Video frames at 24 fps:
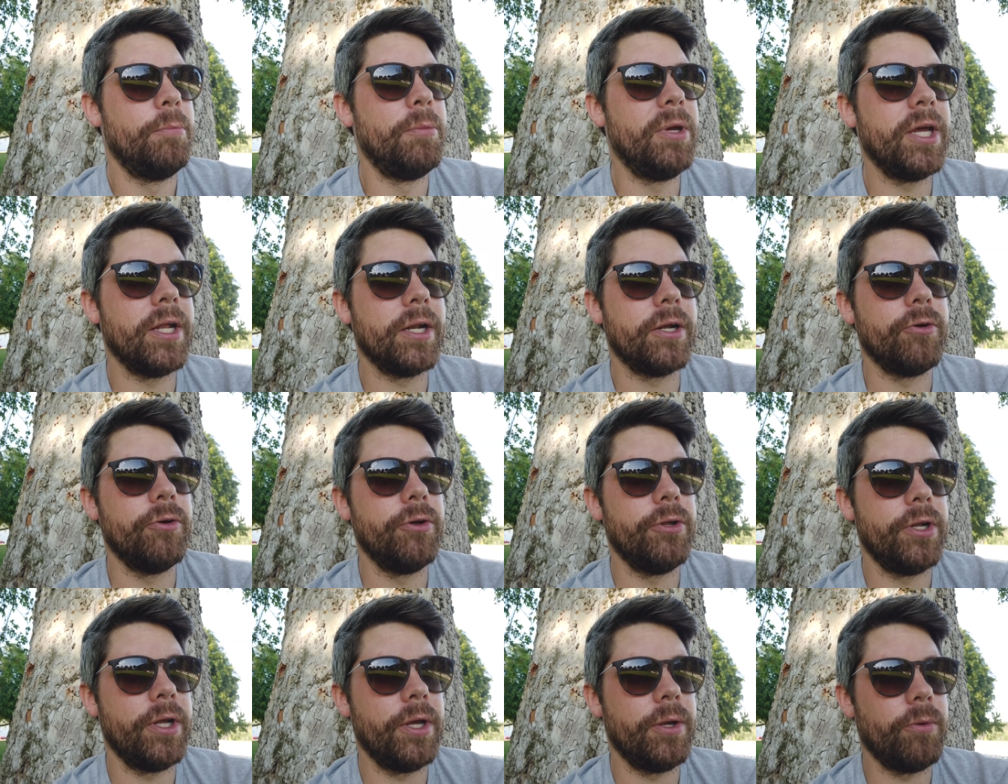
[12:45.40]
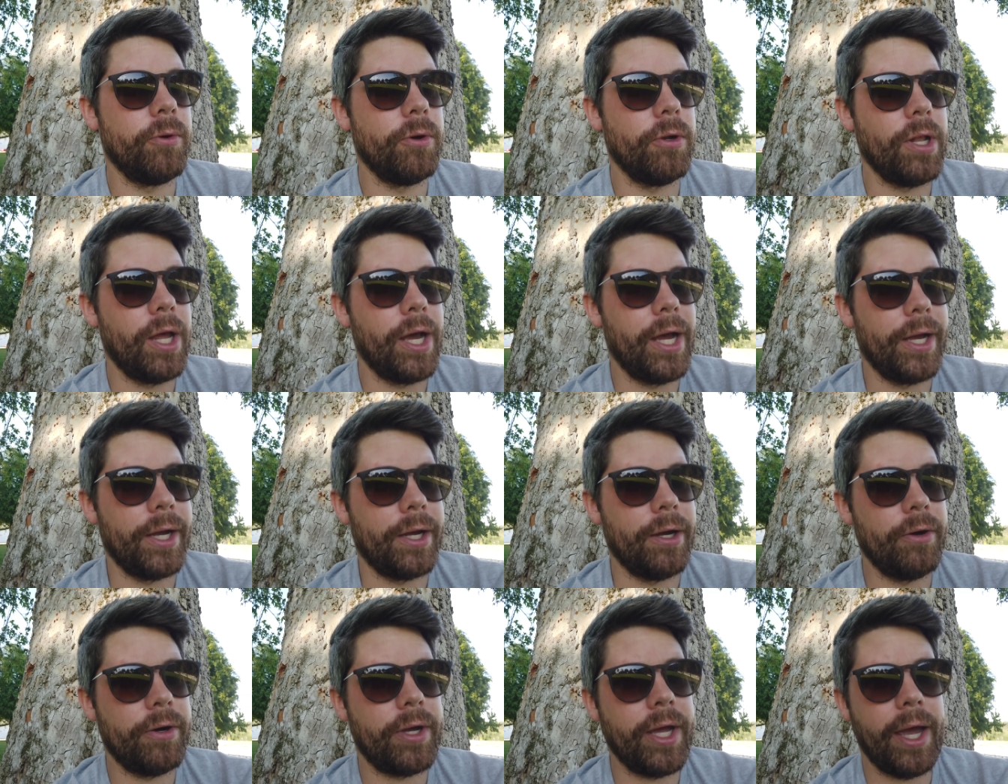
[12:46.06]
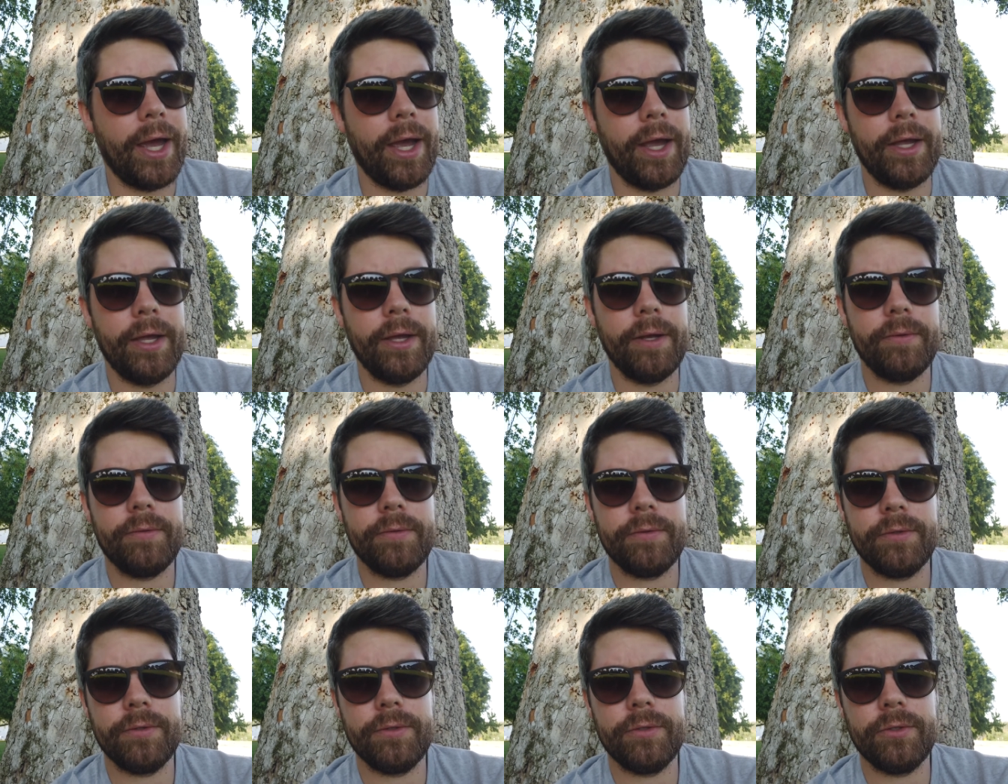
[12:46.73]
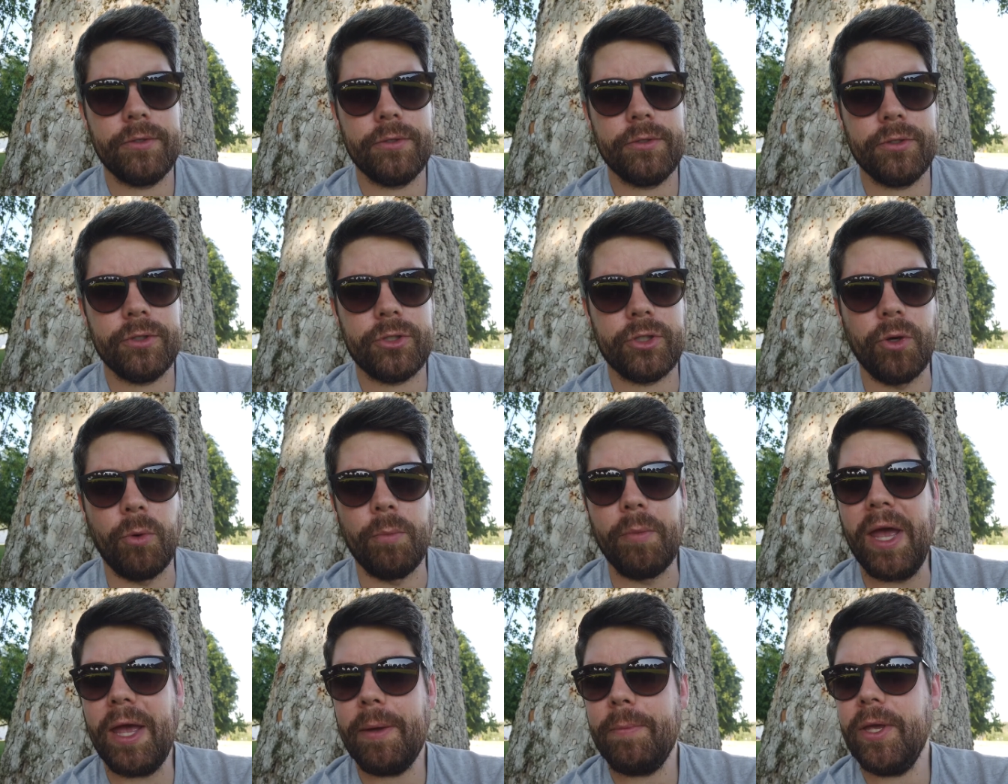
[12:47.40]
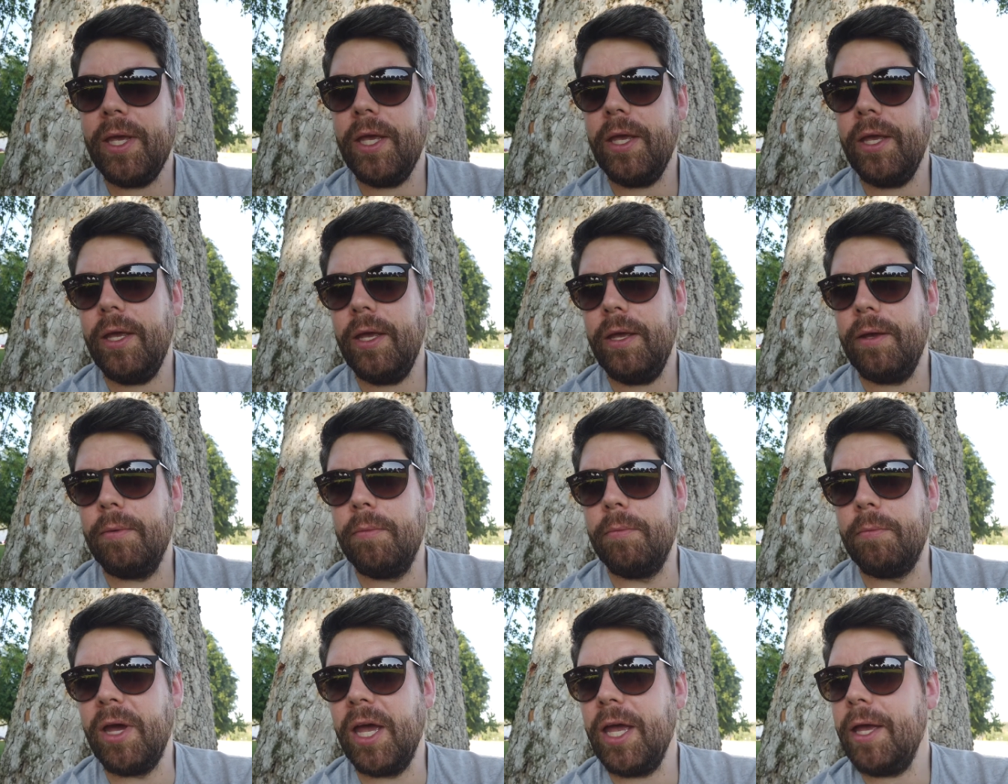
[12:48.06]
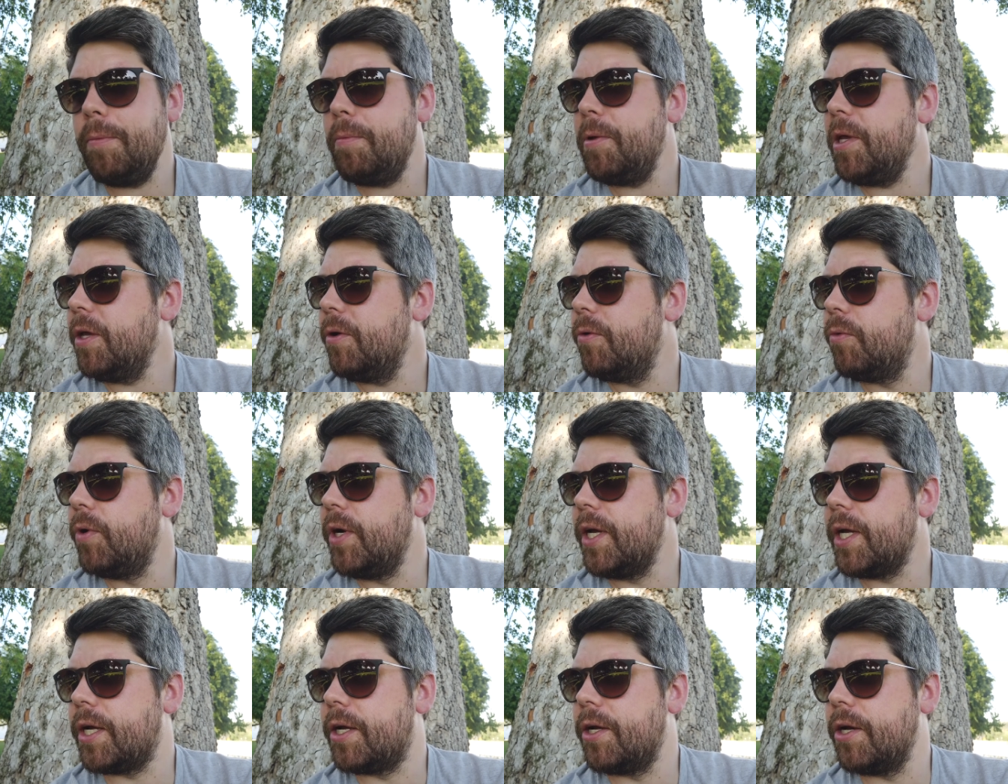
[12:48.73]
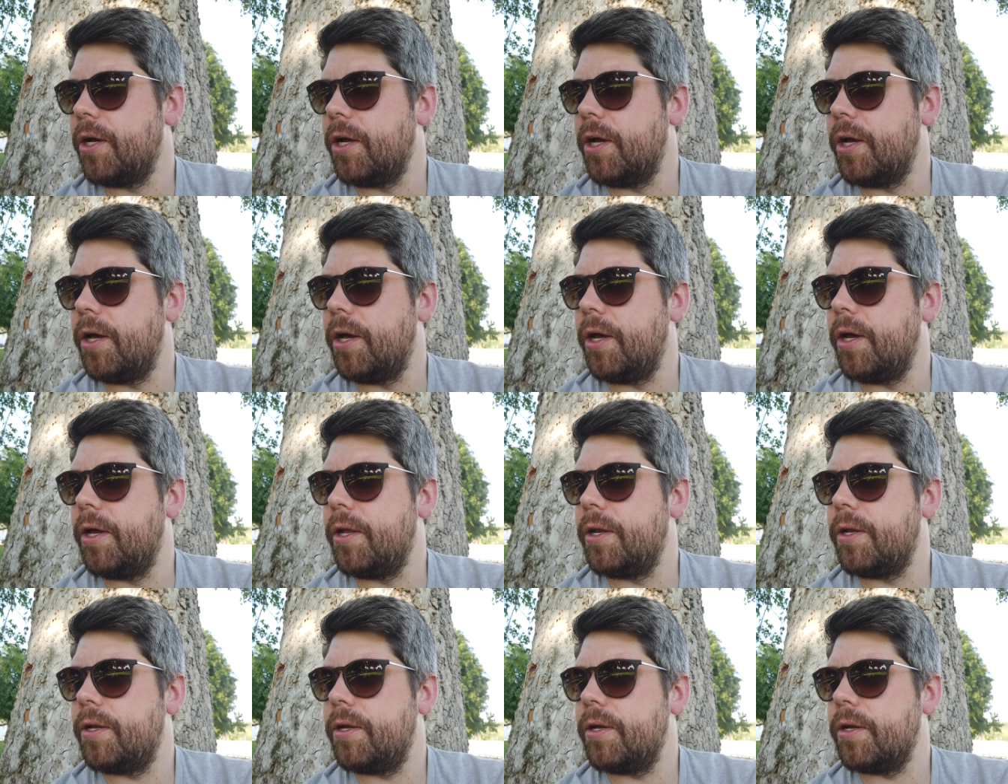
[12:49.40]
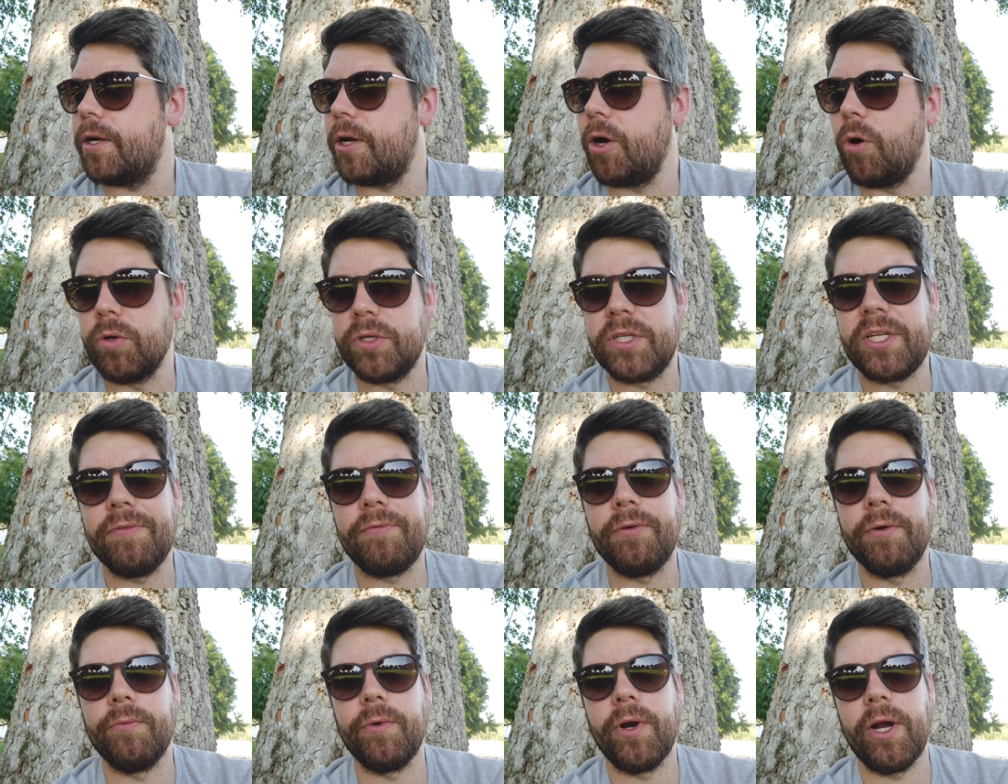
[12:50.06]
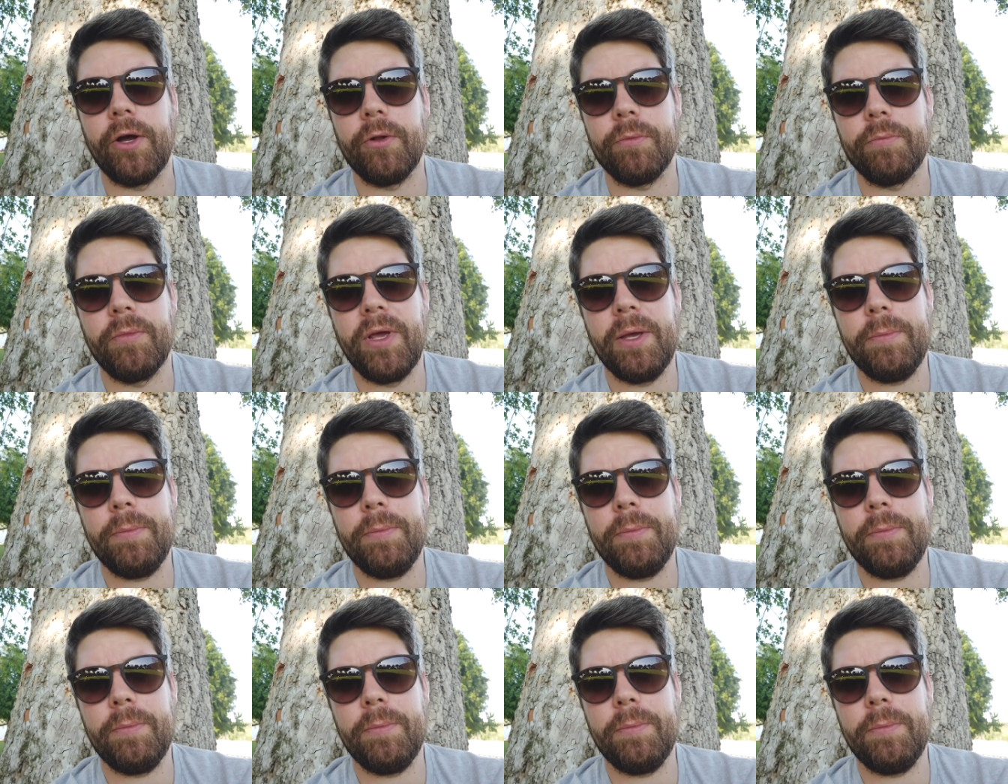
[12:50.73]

me and Guðni were like, okay, so maybe maybe we could go a different route.